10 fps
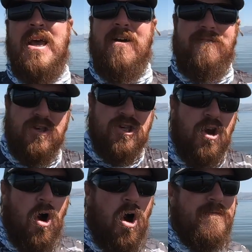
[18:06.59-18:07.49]
fishing
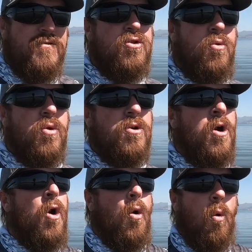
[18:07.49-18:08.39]
offshore
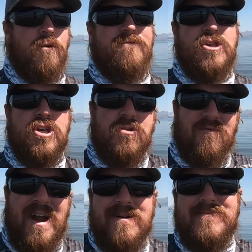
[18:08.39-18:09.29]
or fishing
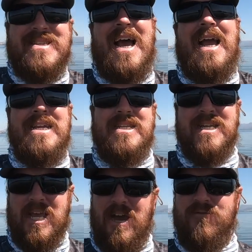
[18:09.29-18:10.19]
right up tight to
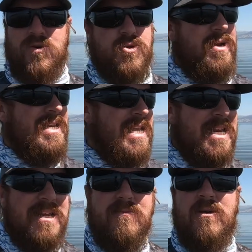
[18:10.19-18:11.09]
cover. So I
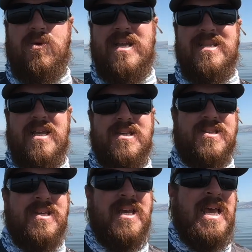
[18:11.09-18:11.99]
needed to be weedless.